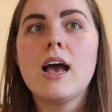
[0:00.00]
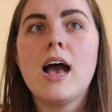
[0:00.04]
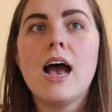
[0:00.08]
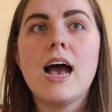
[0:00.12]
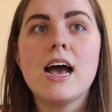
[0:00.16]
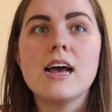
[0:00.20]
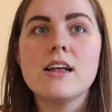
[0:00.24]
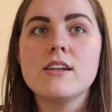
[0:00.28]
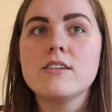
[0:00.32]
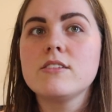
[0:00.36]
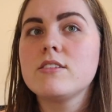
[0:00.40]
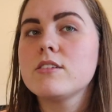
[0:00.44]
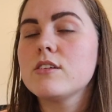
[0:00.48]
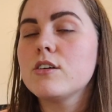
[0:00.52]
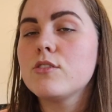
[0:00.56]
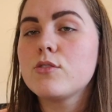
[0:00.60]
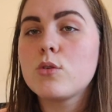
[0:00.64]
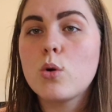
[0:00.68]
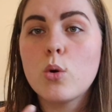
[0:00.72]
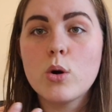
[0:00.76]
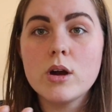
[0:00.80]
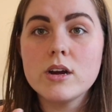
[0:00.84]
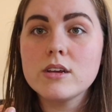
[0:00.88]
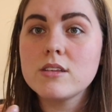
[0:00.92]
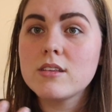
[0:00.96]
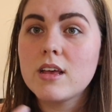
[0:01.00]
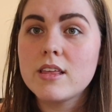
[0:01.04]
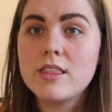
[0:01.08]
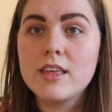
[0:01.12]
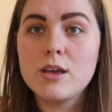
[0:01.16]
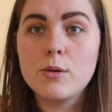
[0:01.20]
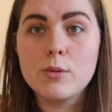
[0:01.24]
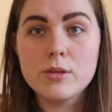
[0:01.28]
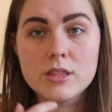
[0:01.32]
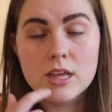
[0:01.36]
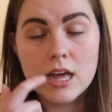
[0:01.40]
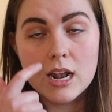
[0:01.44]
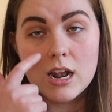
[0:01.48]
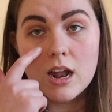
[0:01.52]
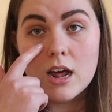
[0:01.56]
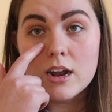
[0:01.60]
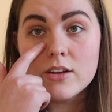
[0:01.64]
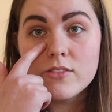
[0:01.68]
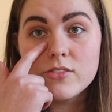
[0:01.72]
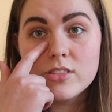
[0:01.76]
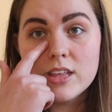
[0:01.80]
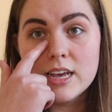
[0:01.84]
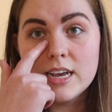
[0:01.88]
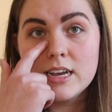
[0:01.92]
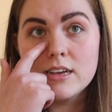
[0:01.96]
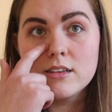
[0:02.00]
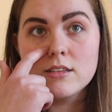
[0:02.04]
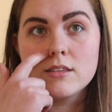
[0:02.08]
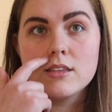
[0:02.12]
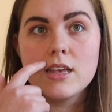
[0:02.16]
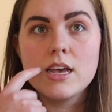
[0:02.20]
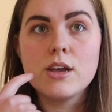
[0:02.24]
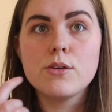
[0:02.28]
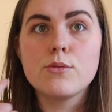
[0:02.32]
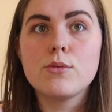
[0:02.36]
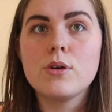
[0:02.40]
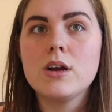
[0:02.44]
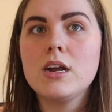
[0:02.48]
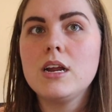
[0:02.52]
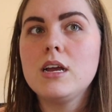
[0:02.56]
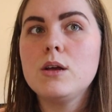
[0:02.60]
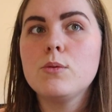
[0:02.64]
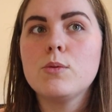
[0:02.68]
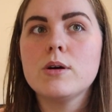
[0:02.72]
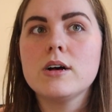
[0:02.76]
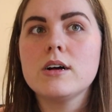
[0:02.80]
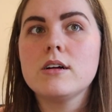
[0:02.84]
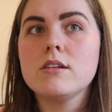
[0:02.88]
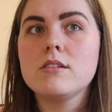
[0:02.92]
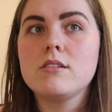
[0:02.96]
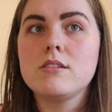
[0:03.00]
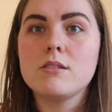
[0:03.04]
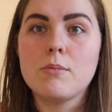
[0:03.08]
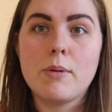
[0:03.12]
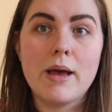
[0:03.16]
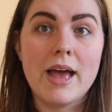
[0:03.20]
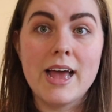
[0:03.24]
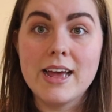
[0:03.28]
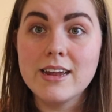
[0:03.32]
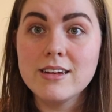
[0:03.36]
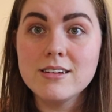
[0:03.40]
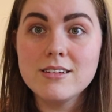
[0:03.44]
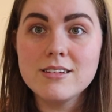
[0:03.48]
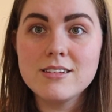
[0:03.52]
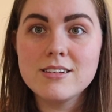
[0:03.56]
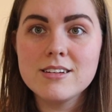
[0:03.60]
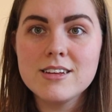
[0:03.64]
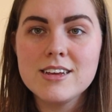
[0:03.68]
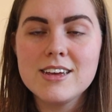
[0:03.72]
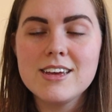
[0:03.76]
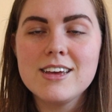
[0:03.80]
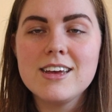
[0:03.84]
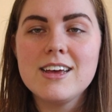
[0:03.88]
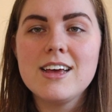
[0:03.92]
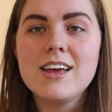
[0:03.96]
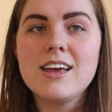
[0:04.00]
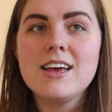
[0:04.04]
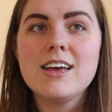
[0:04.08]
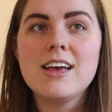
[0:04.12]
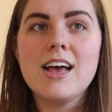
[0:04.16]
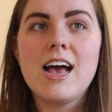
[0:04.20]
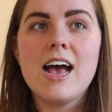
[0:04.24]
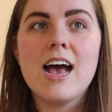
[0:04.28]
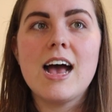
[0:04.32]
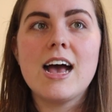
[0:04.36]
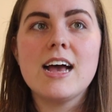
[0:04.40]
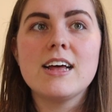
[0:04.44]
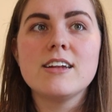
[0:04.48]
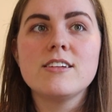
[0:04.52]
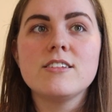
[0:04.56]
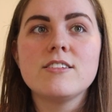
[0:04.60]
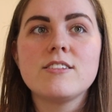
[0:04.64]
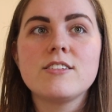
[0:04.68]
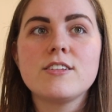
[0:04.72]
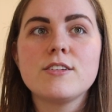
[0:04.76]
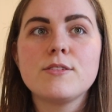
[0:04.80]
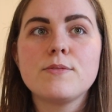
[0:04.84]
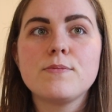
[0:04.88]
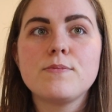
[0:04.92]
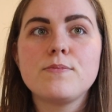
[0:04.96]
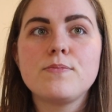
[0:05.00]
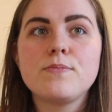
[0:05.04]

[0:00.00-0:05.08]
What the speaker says: And of course, I think with a lot of things, it really will depend. And